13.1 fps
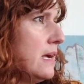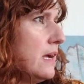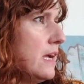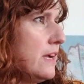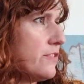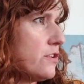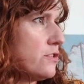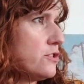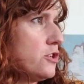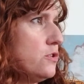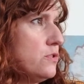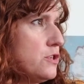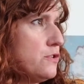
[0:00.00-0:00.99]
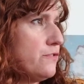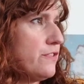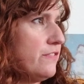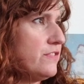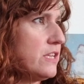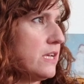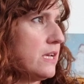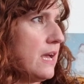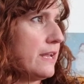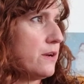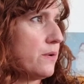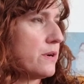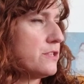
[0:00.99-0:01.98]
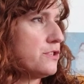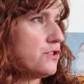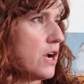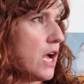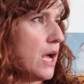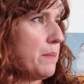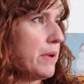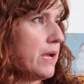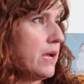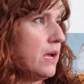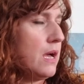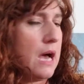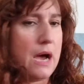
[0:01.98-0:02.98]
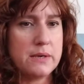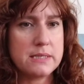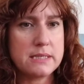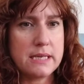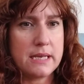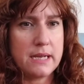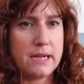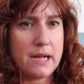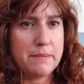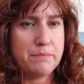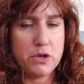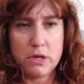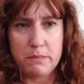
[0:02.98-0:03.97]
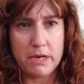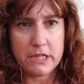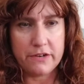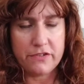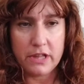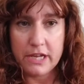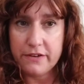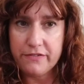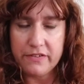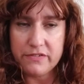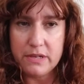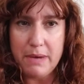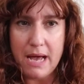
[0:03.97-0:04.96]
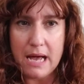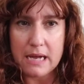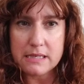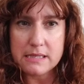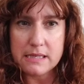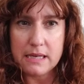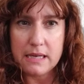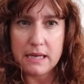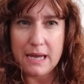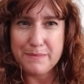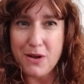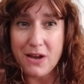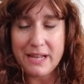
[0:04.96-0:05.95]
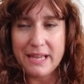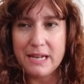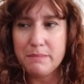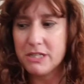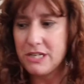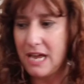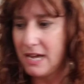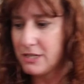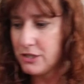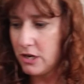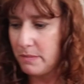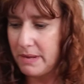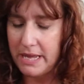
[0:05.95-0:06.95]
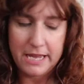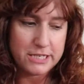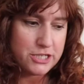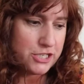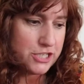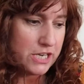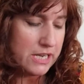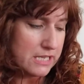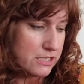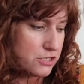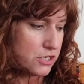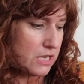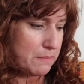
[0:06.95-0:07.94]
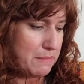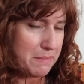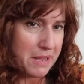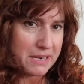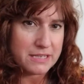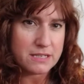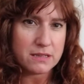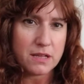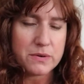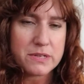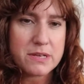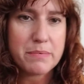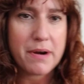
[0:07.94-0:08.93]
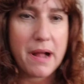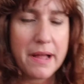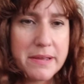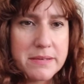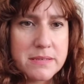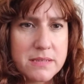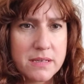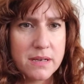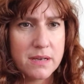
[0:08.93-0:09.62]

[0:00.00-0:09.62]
if they're two 250 at Nordstrom, I was thinking I'd put them on there for like 50 bucks. I'm not getting much action on my AG jeans. Should, maybe I need to lower the price?